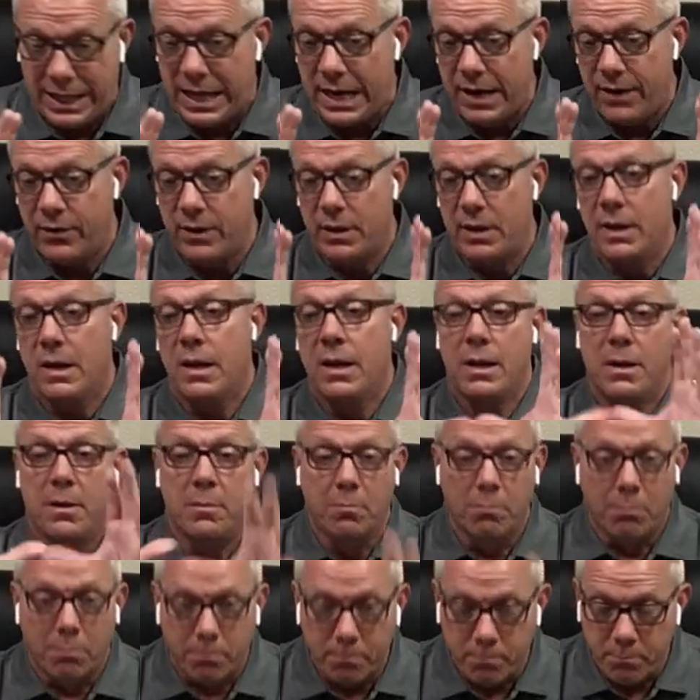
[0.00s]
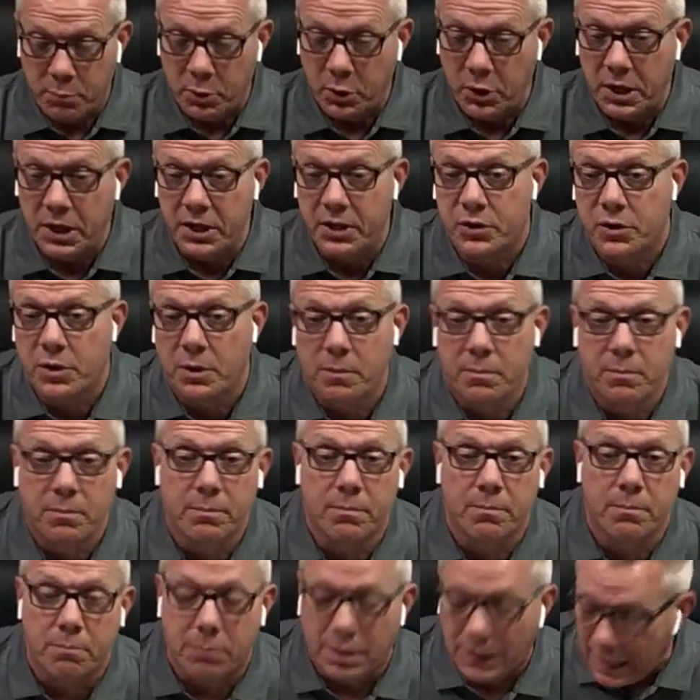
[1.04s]
even putting
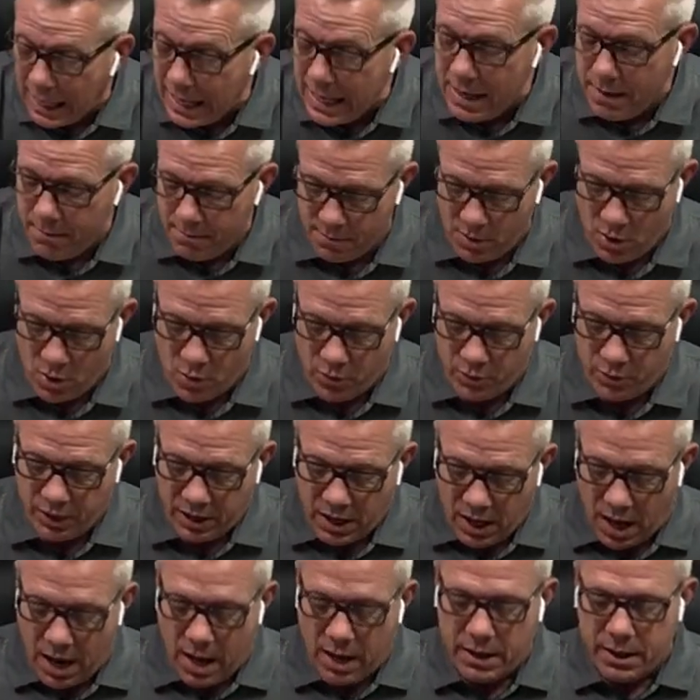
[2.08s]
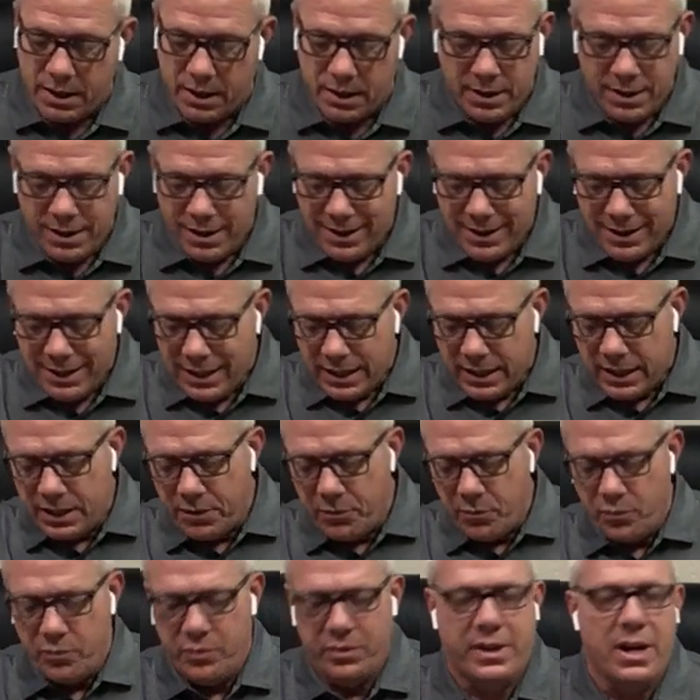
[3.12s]
some blame on God. And
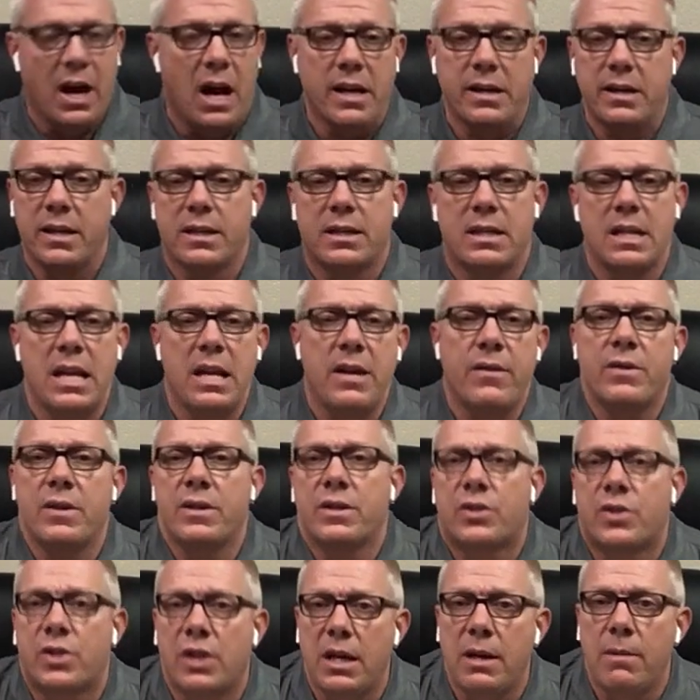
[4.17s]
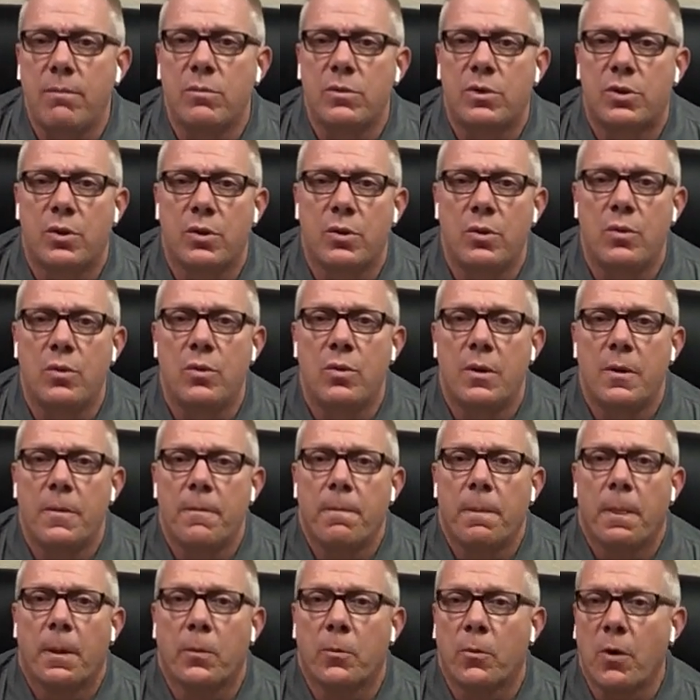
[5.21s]
God doesn't even seem to
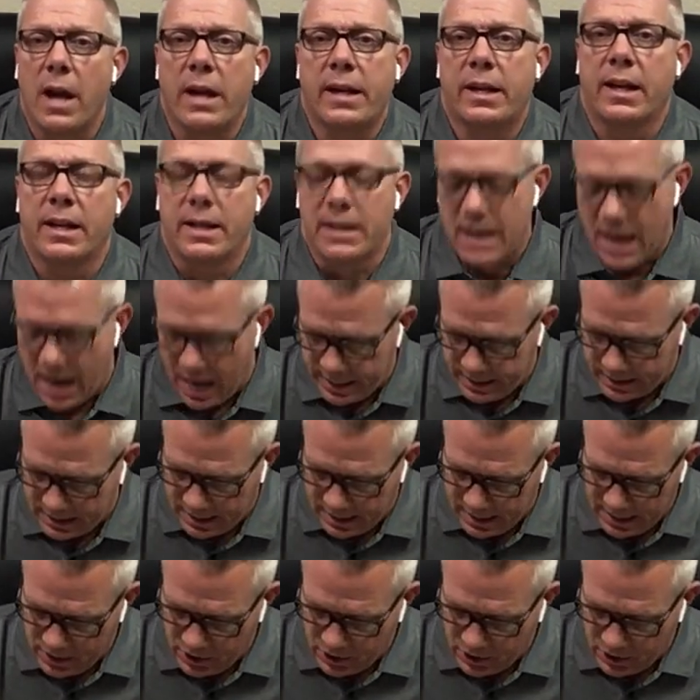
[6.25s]
recognize it. He